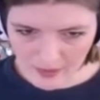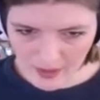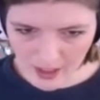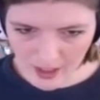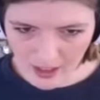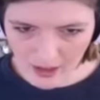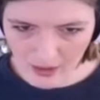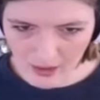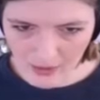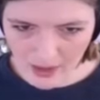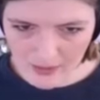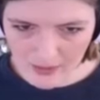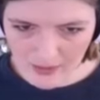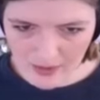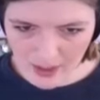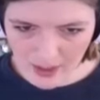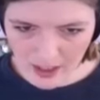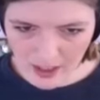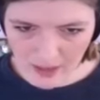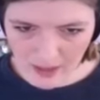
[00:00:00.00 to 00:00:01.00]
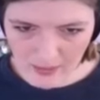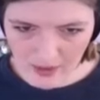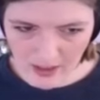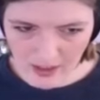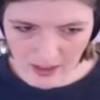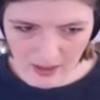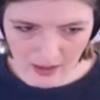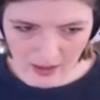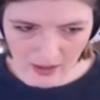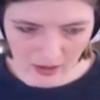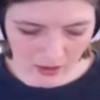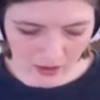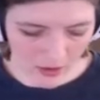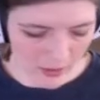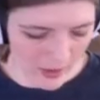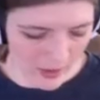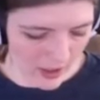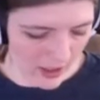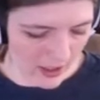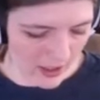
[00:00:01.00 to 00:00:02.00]
I don't know why I'm sorry, but... Oh
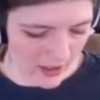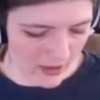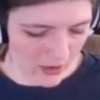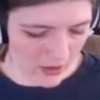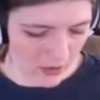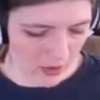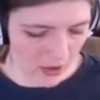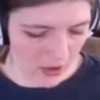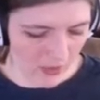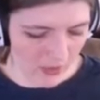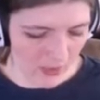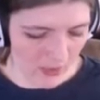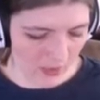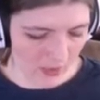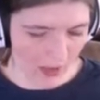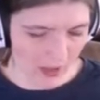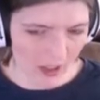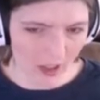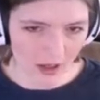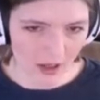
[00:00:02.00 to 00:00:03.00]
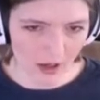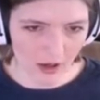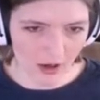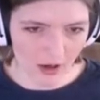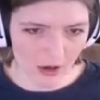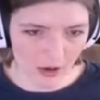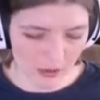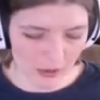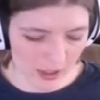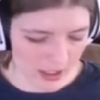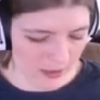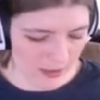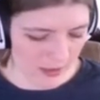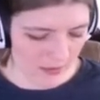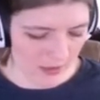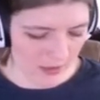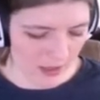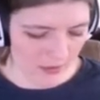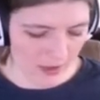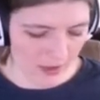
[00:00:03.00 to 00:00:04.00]
my god, he's adorable. Oh, he's my
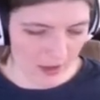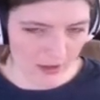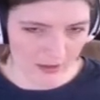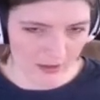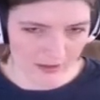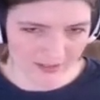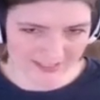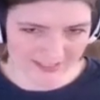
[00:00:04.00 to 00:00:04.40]
favorite.